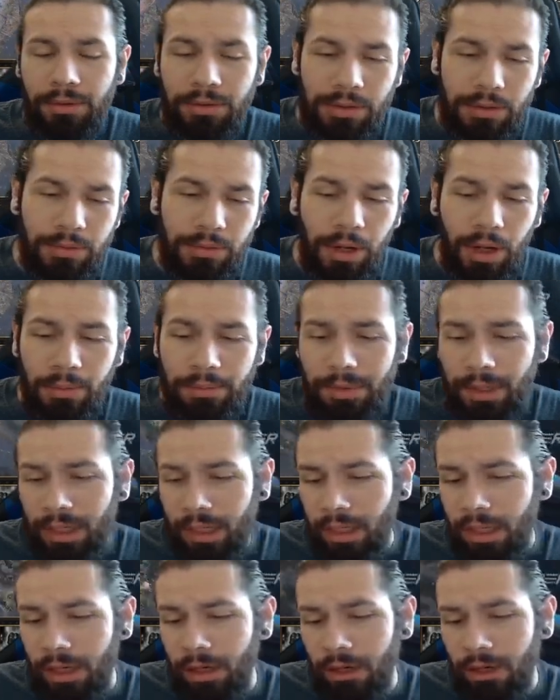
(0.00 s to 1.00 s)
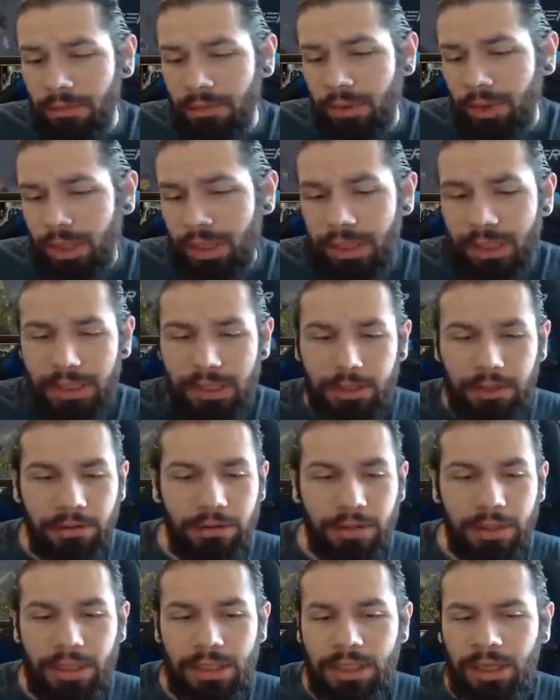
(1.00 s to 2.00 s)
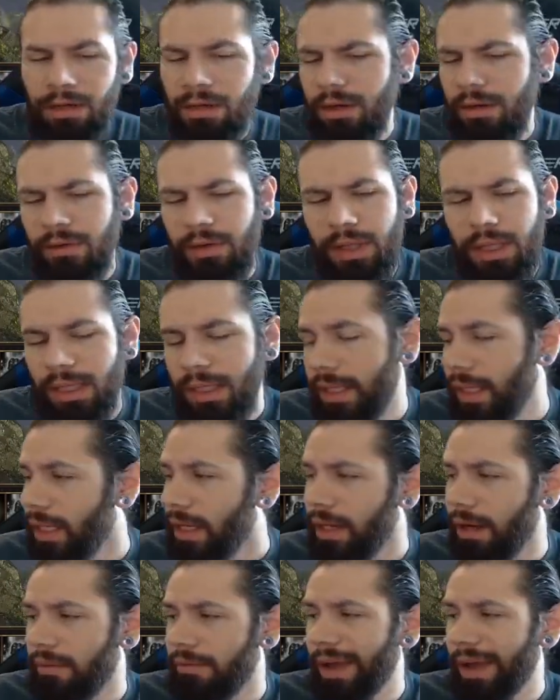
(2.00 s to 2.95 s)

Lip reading: swapping here pretty soon because I couldn't really think of